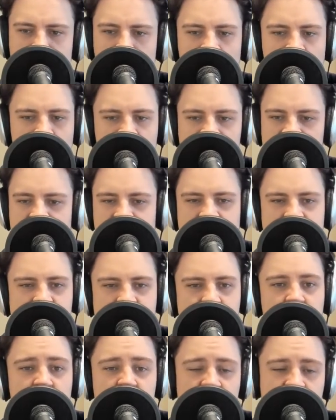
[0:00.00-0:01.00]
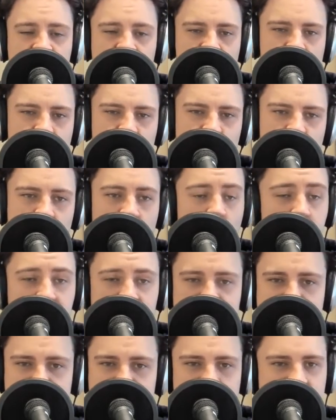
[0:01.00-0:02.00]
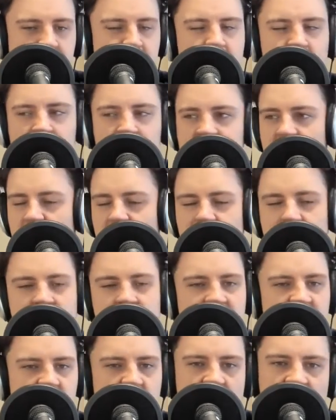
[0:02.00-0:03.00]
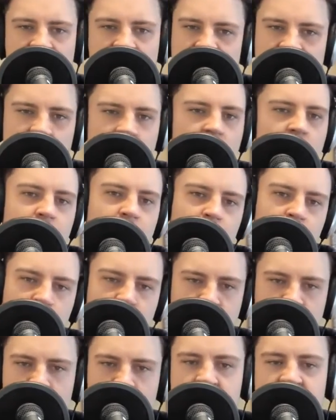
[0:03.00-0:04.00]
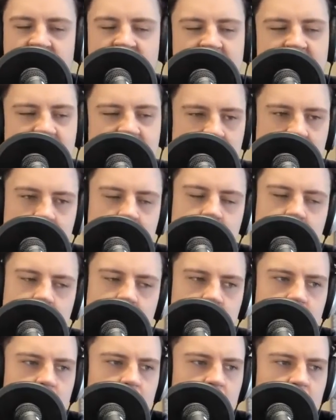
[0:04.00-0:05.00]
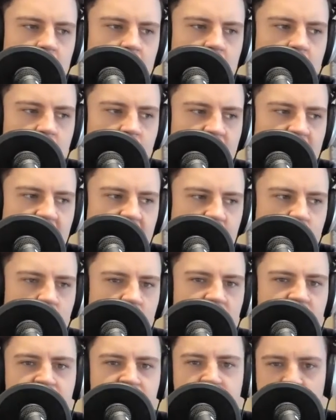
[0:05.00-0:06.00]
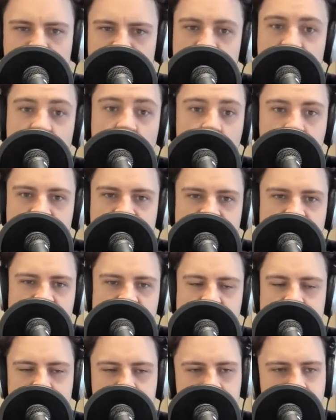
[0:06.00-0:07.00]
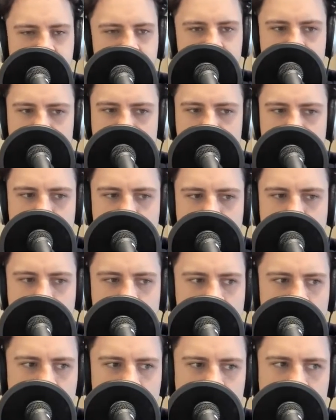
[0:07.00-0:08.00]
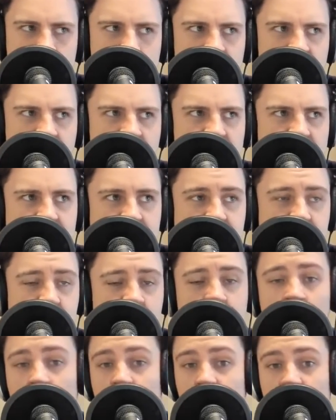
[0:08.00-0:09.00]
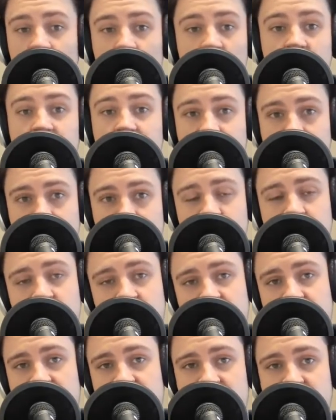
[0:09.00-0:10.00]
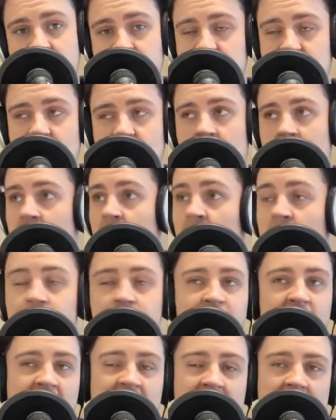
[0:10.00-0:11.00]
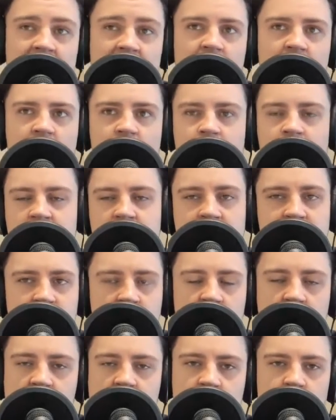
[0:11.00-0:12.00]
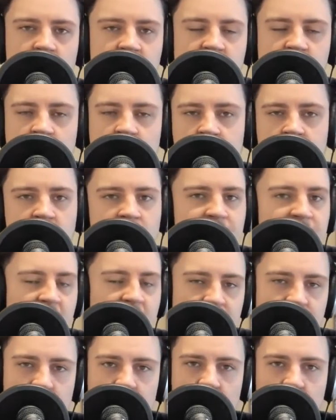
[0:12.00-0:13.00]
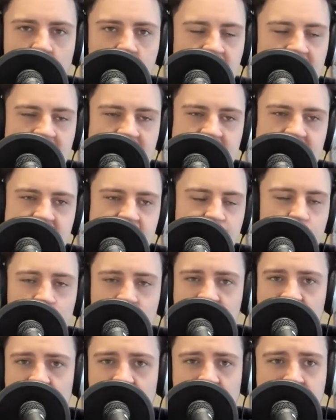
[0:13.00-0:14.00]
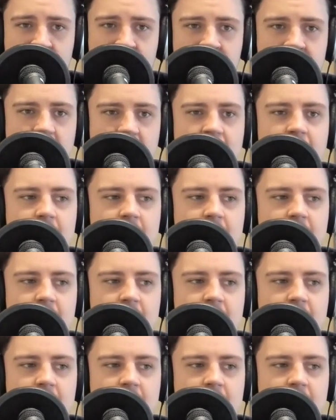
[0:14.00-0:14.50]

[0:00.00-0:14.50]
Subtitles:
Obviously, he's most known for comedy. He's most known for things like Hangover and Due Date and, these kind of buddy comedies and I like Todd Phillips. The Hangover, the first one, is one of my favourite comedies of all time.